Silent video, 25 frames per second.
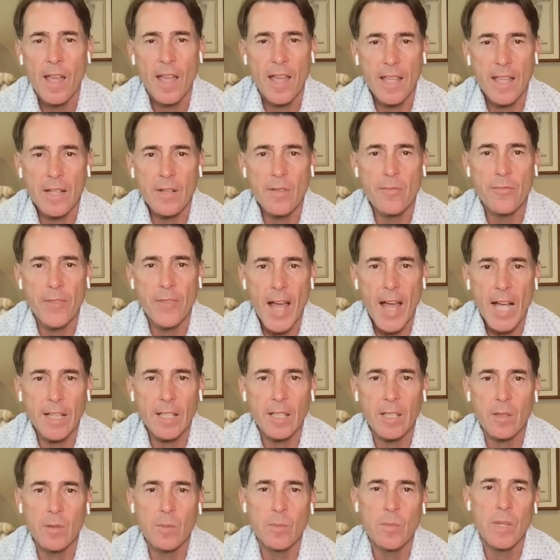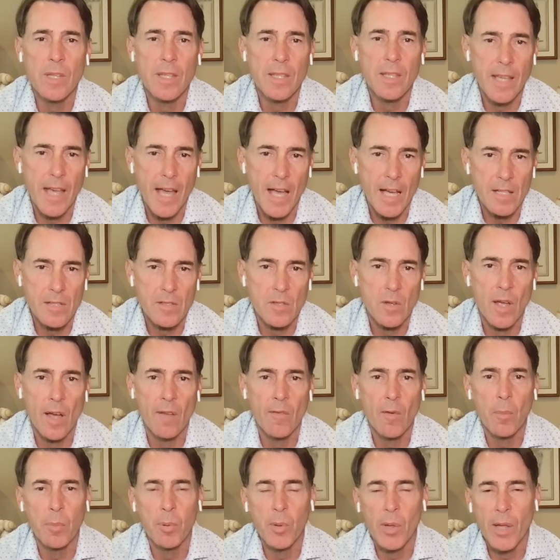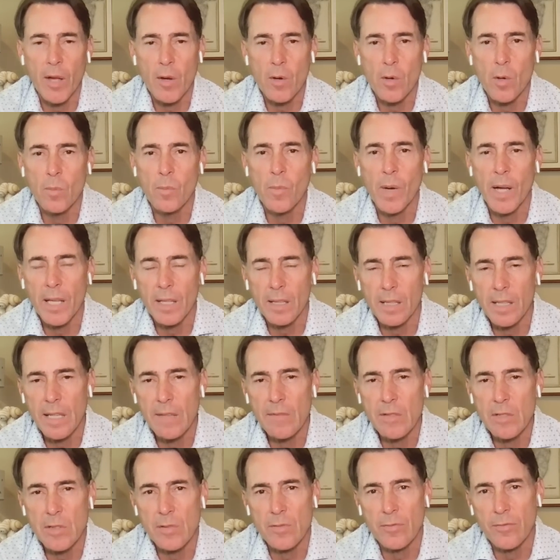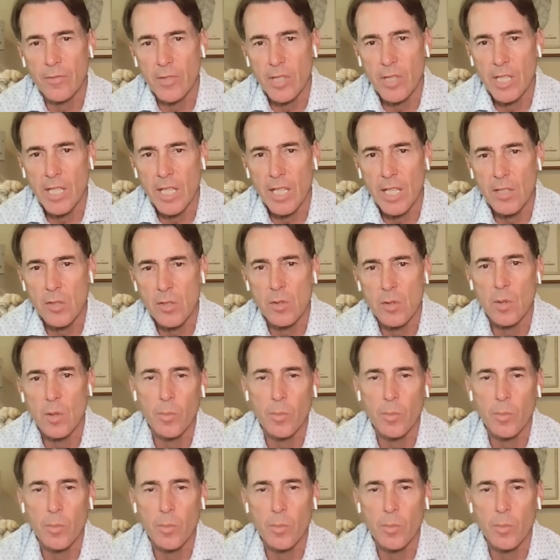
In a vacuum, yes, you have a player who might leave as a free agent.